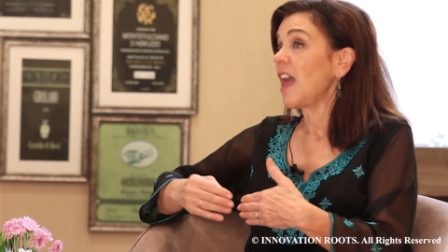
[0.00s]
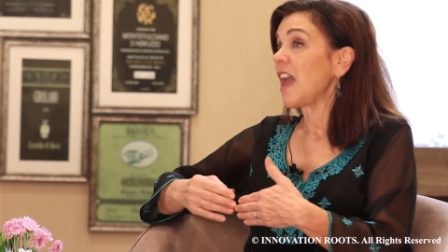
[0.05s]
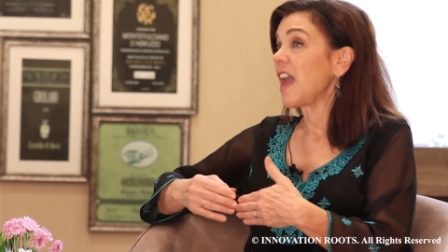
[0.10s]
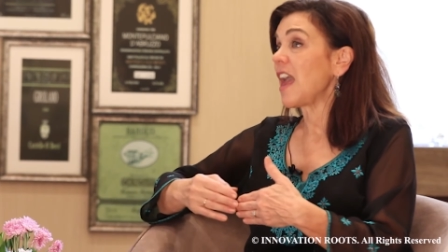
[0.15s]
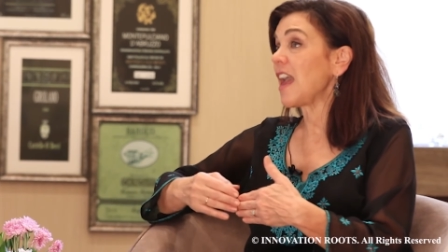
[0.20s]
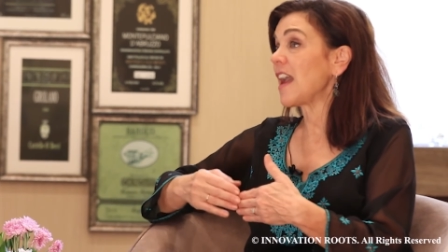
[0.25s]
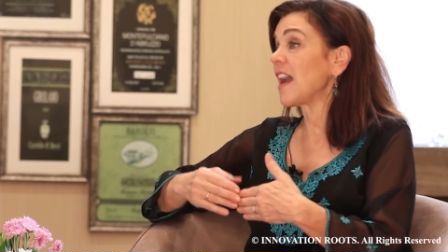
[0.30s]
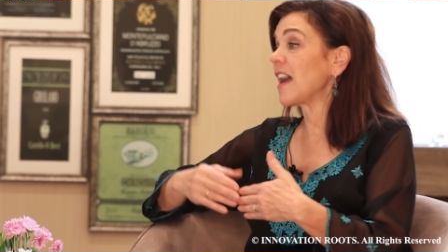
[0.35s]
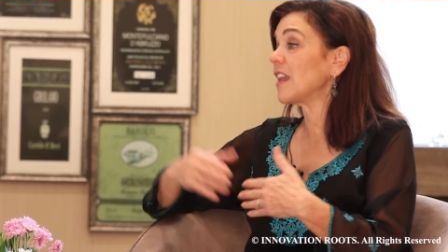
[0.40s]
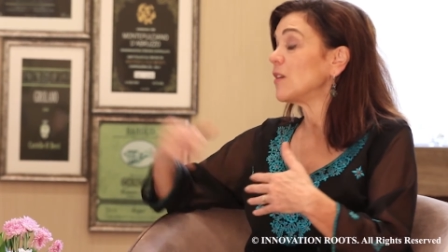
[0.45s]

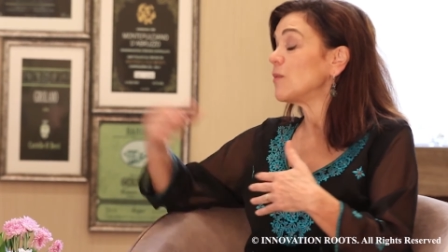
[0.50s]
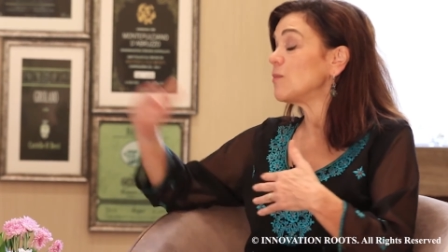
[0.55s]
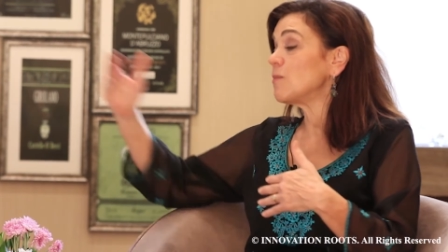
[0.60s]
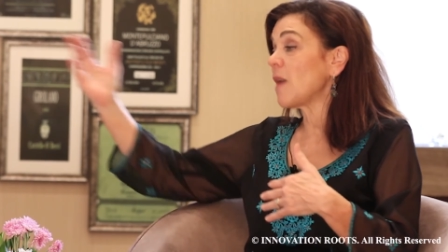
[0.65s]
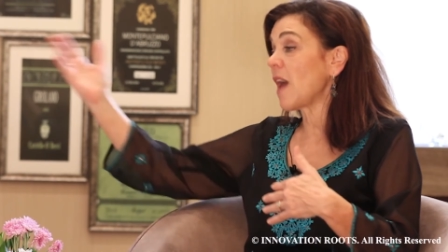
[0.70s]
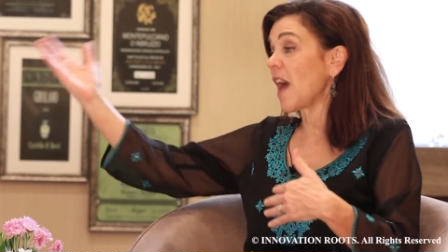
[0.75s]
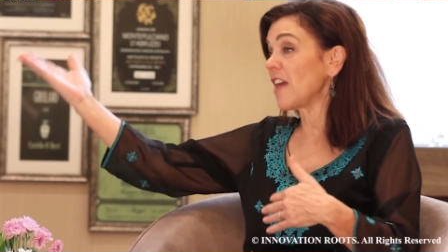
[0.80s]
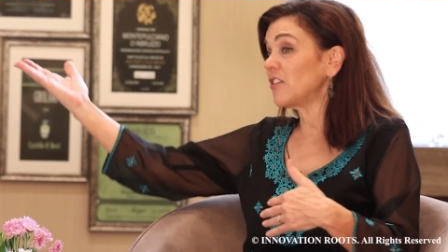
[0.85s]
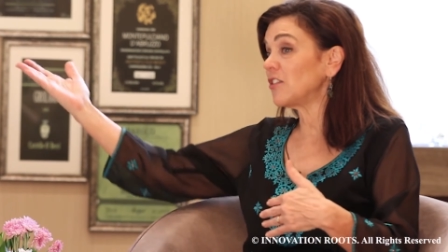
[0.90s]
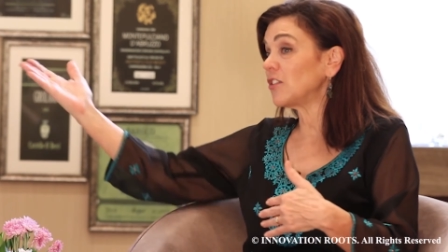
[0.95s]
And
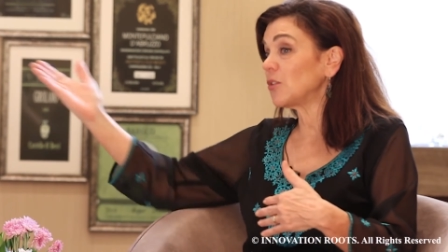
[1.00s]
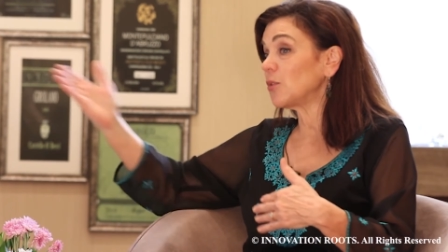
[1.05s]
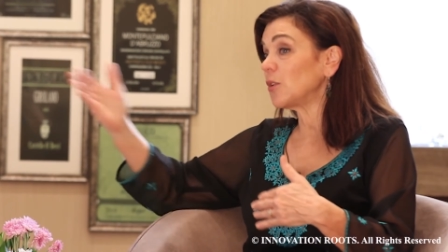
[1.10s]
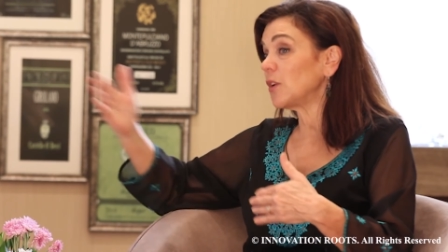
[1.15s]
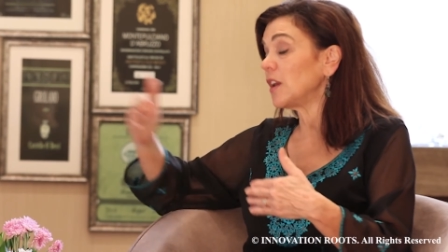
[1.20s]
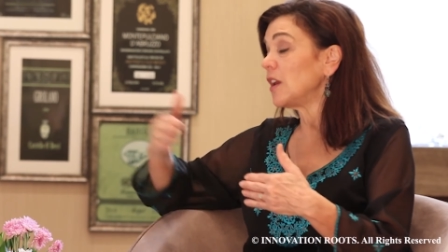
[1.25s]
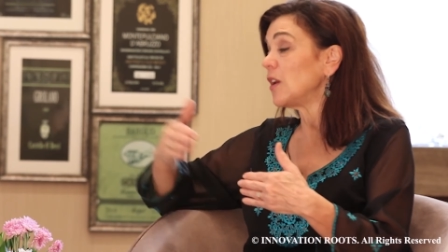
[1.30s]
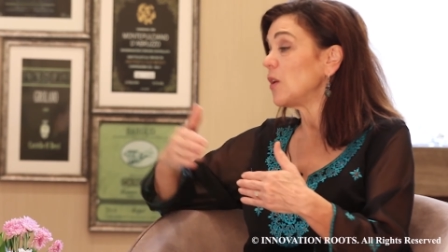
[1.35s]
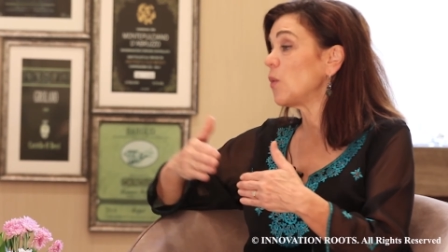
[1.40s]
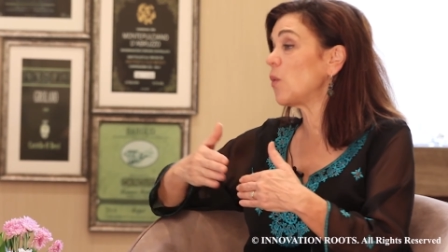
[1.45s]

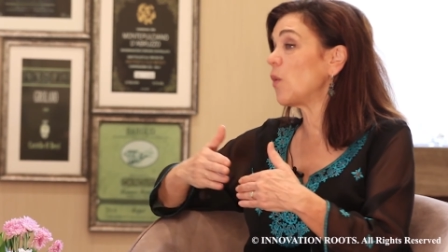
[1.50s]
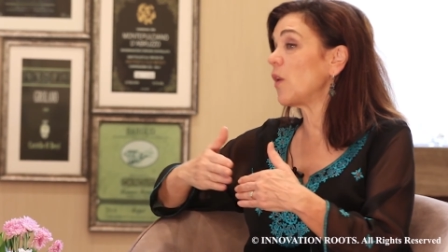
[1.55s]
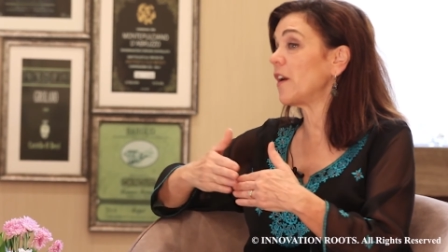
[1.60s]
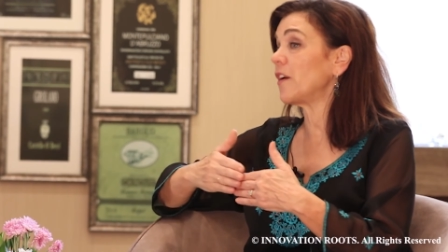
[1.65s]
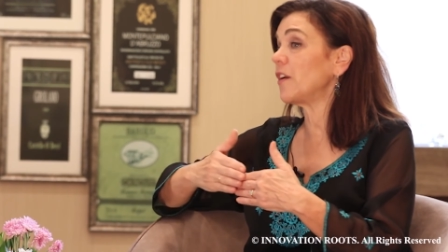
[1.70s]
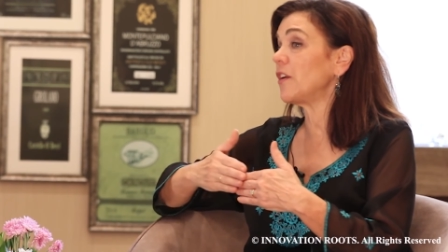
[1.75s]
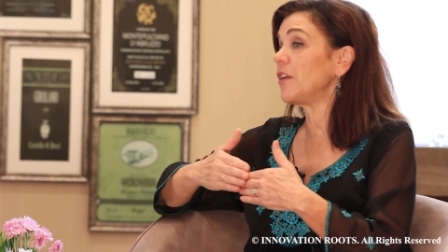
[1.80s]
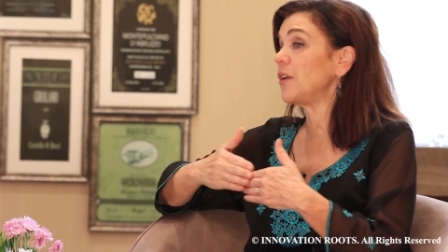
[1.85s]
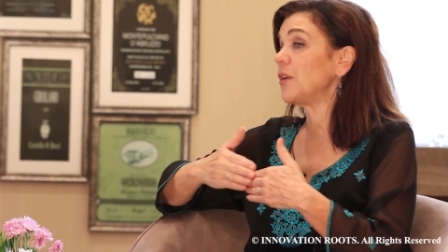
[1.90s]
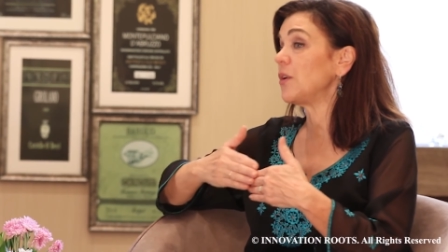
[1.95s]
mastery, where
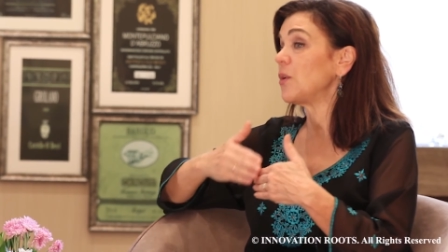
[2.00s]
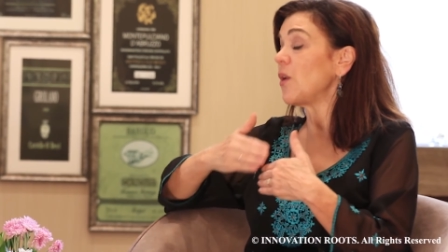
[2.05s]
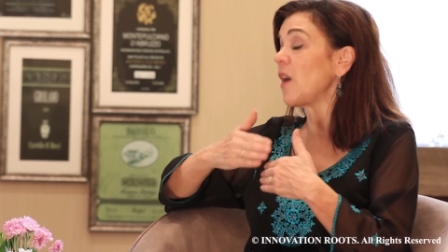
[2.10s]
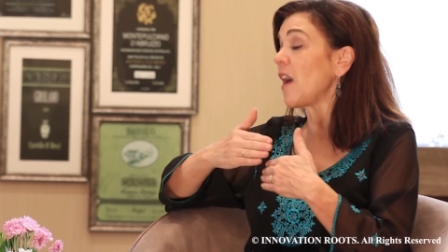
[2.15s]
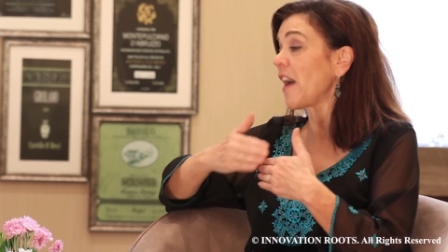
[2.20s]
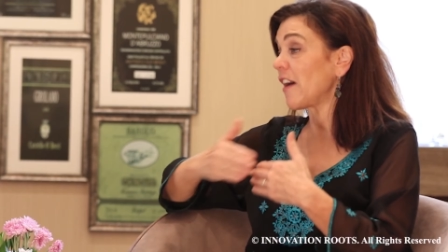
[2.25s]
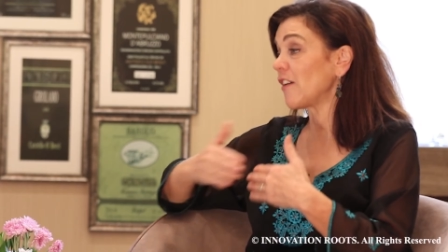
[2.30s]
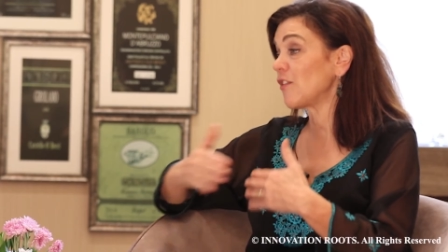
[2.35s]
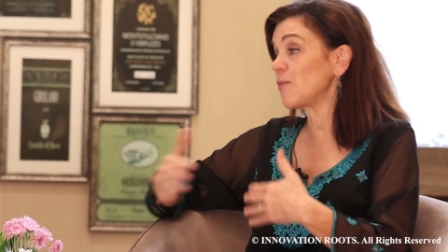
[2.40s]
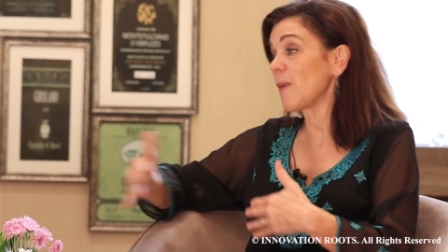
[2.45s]
you
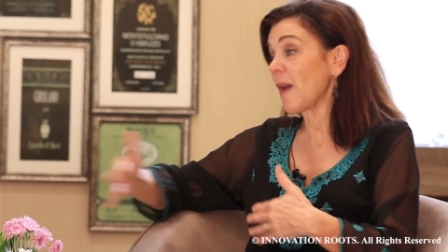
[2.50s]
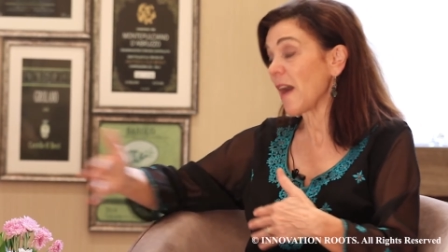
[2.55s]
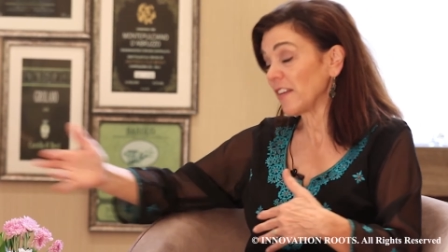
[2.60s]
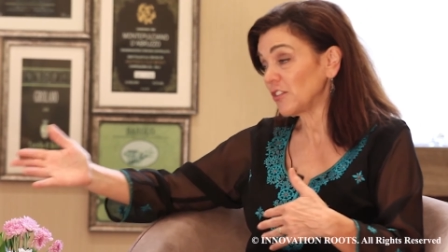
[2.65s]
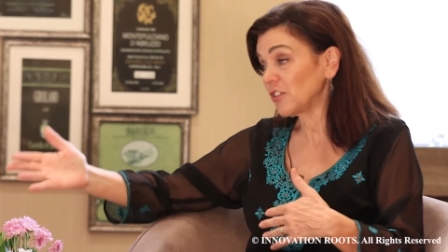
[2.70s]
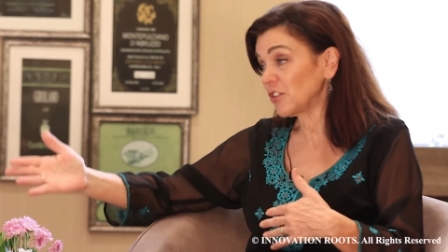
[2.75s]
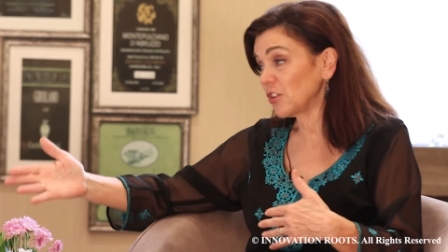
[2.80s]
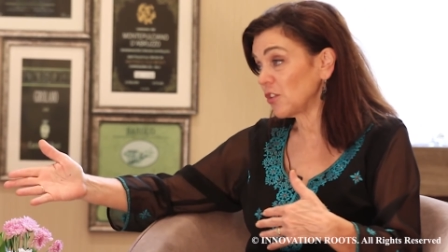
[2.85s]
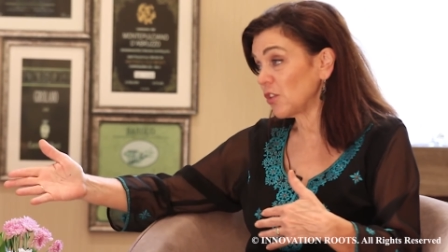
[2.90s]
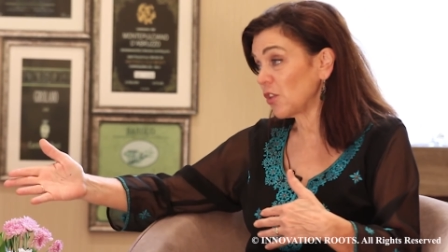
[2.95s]
have
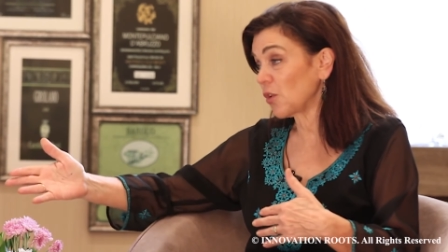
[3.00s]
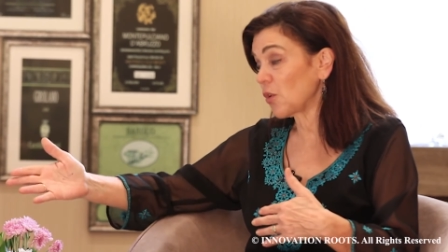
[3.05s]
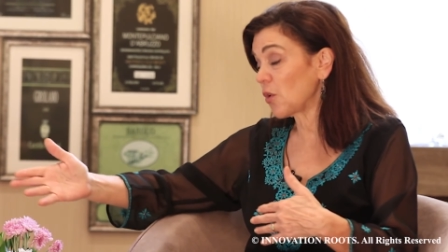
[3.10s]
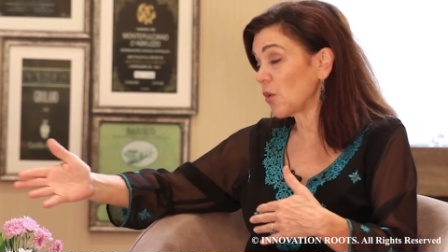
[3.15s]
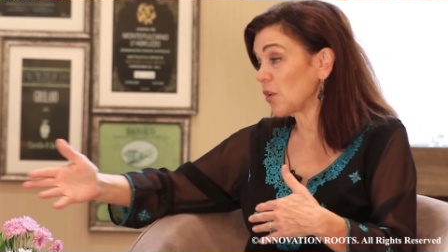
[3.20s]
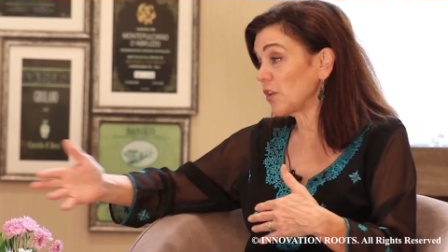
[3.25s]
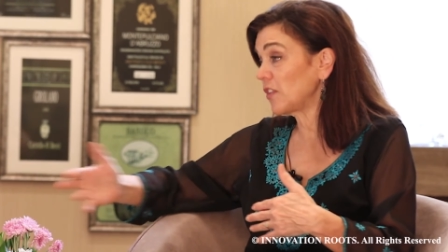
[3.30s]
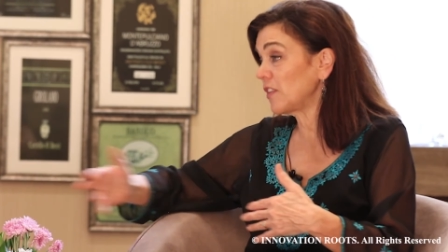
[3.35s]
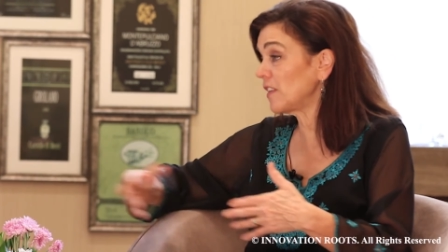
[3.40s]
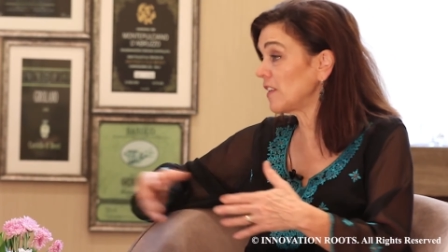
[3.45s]
mastered the core
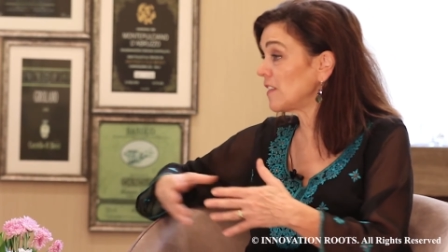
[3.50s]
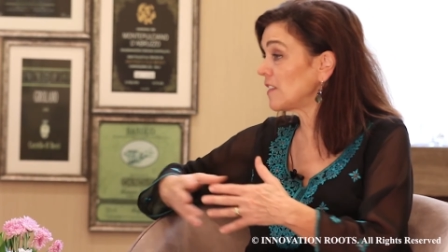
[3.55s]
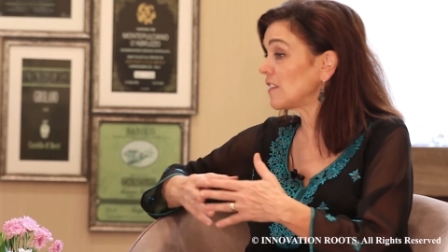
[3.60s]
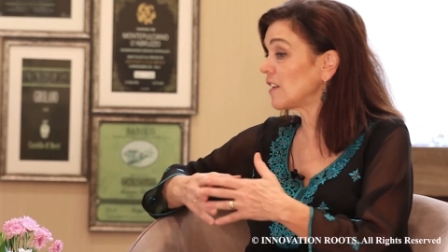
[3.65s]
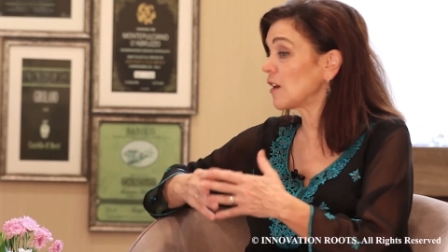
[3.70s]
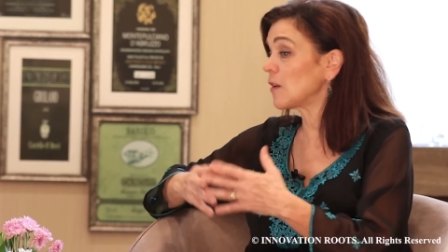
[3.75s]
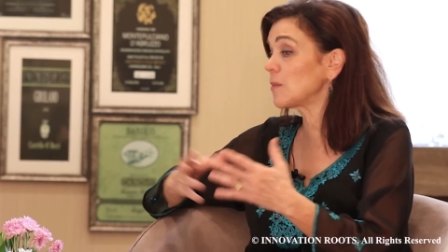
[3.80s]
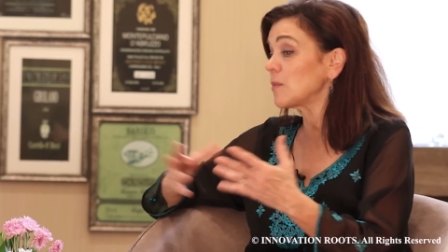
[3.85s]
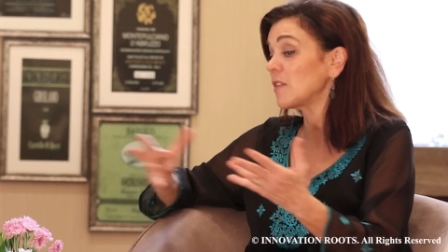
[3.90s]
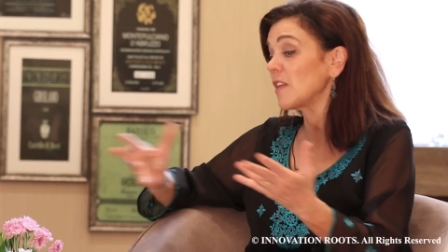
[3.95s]

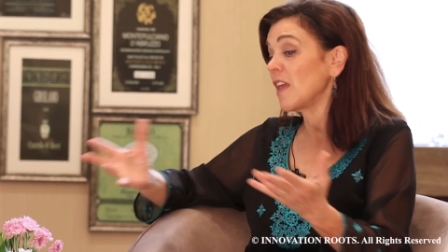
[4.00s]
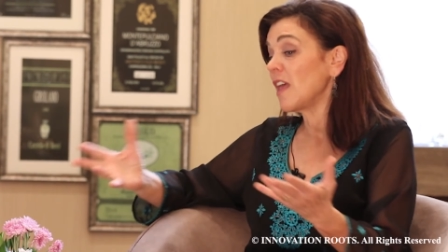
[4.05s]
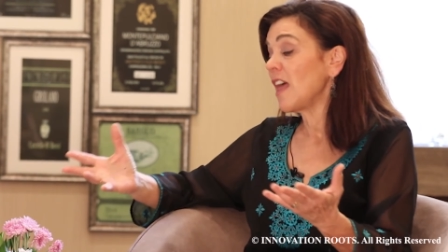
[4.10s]
systems